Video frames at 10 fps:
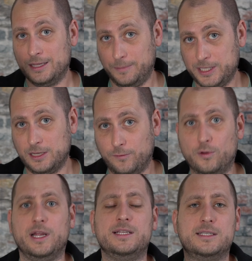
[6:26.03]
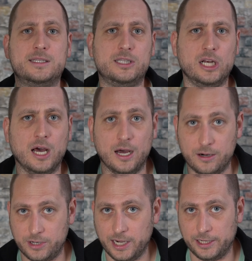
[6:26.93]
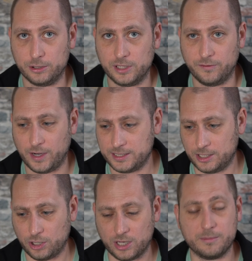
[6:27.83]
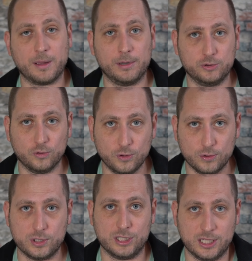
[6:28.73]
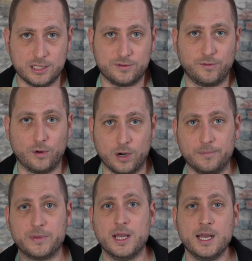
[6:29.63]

the Pixel 4a is still a really good device and you're going to be able to use this for um,